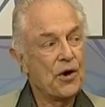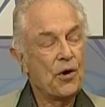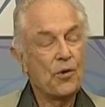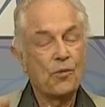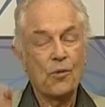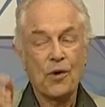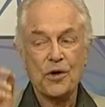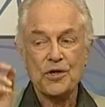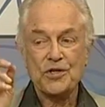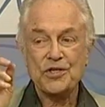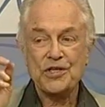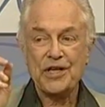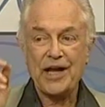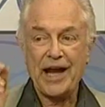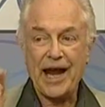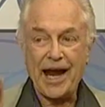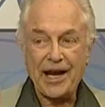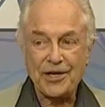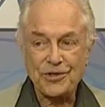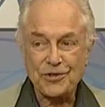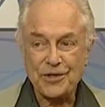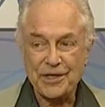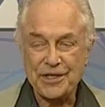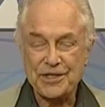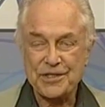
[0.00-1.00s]
What she
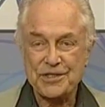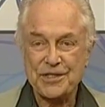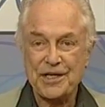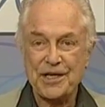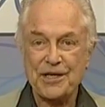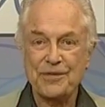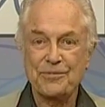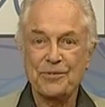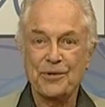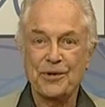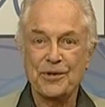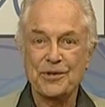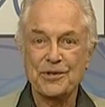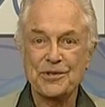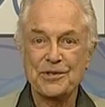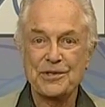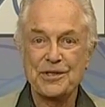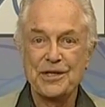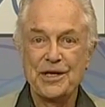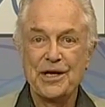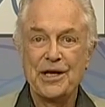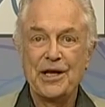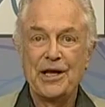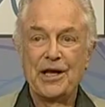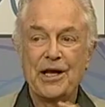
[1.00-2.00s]
actually said was,
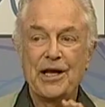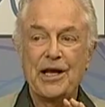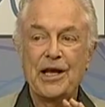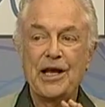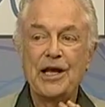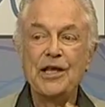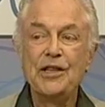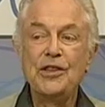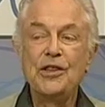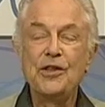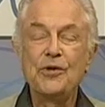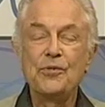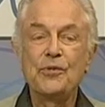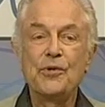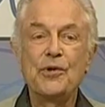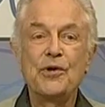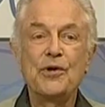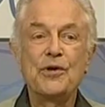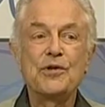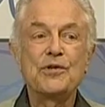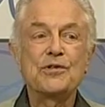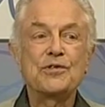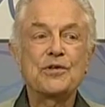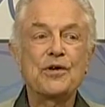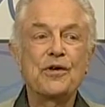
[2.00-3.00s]
in the
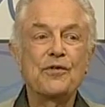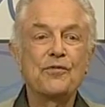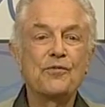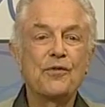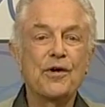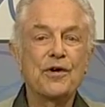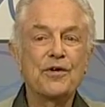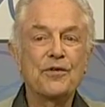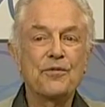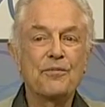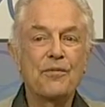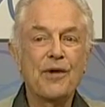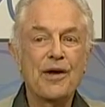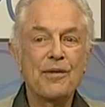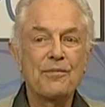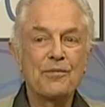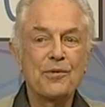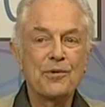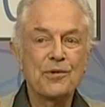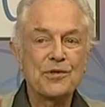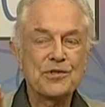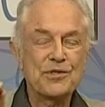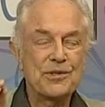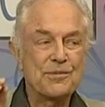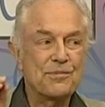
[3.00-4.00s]
words of one of my
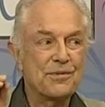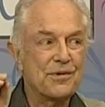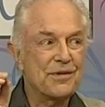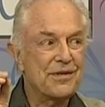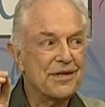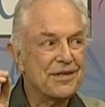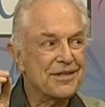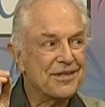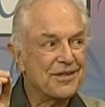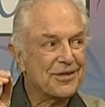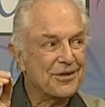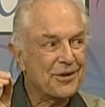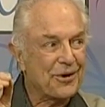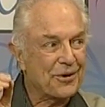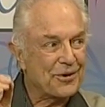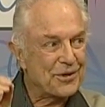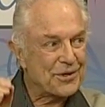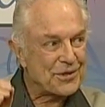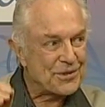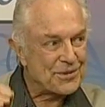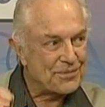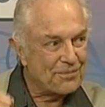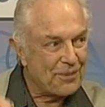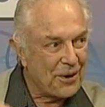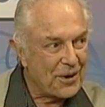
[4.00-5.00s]
more sympathetic
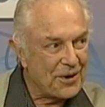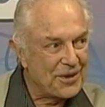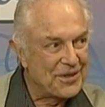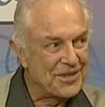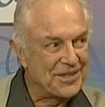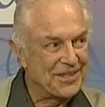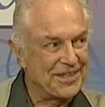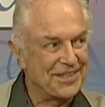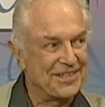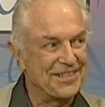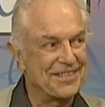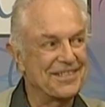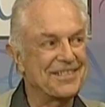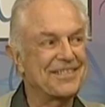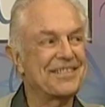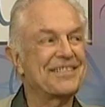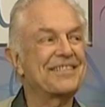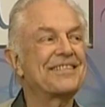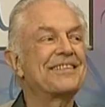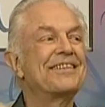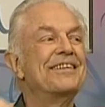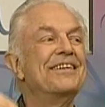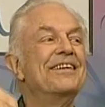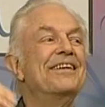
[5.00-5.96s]
correspondents,